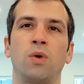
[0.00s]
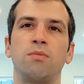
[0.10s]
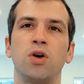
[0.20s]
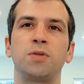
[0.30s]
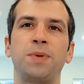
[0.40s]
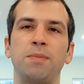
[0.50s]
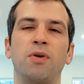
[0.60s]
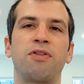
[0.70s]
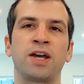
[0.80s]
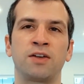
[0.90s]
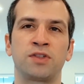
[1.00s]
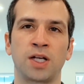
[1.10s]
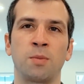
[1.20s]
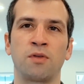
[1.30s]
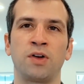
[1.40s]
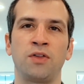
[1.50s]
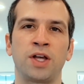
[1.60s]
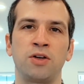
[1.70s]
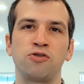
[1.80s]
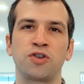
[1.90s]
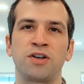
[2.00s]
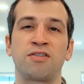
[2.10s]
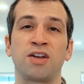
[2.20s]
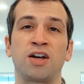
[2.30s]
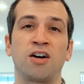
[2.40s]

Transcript: When most people think of Somerville, they usually think